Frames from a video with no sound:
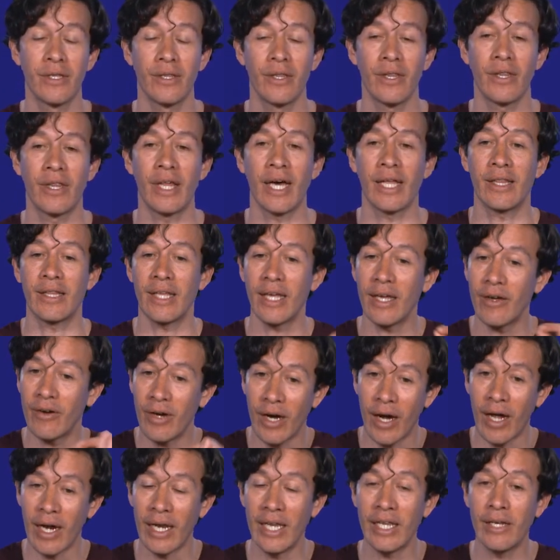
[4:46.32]
that
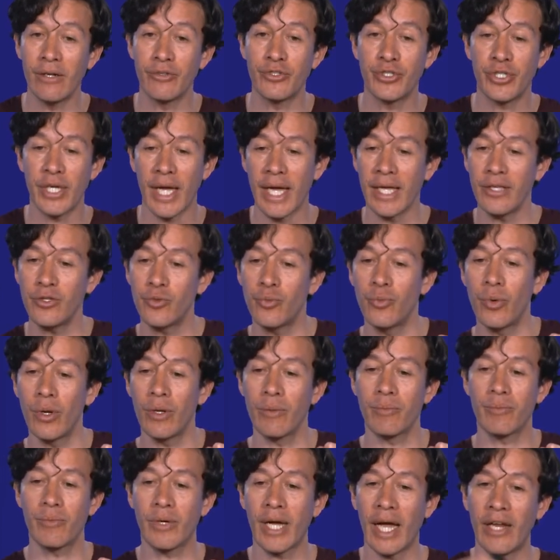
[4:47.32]
a little change
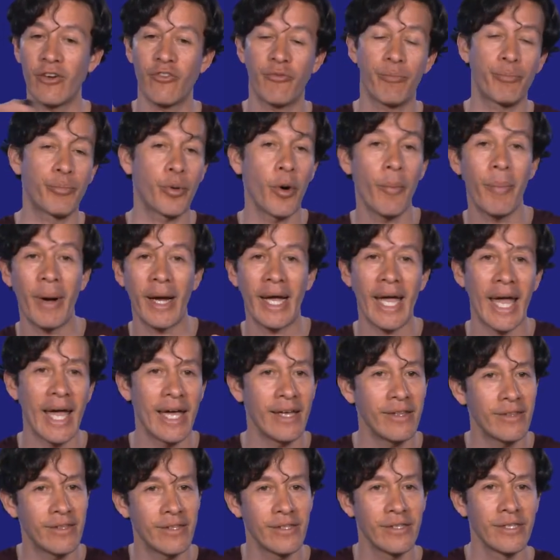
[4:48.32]
will kind of
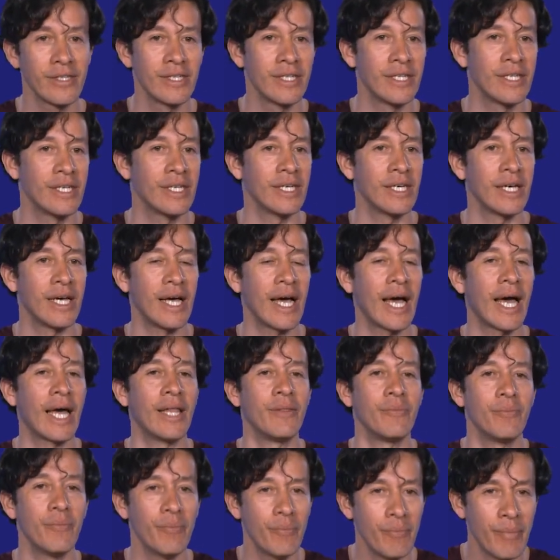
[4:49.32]
propagate
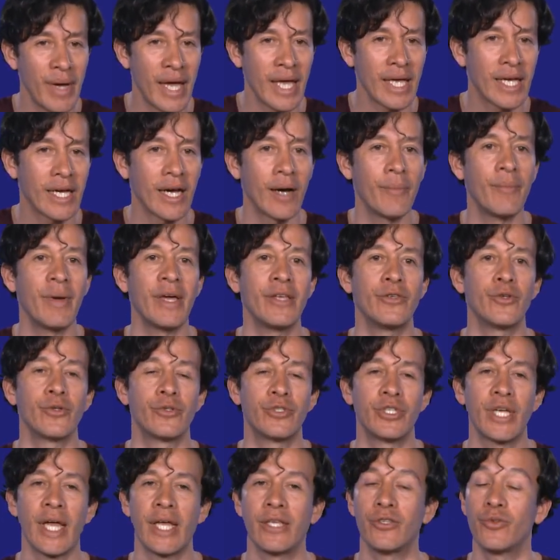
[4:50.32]
and make a major
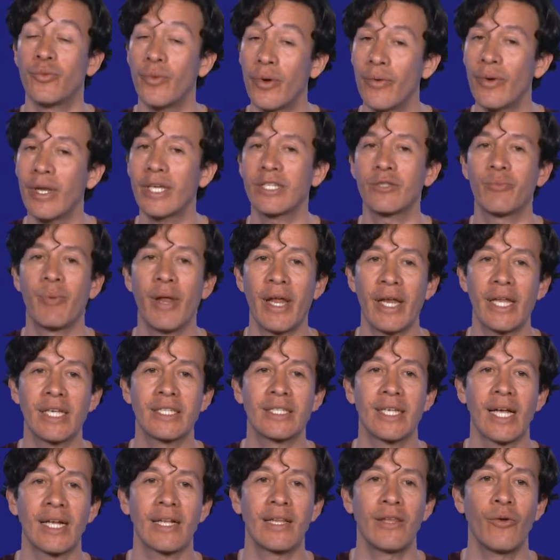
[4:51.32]
change. We will explain
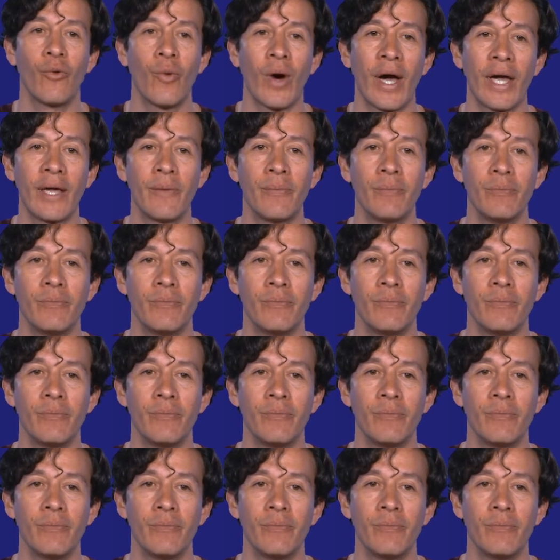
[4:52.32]
exactly why.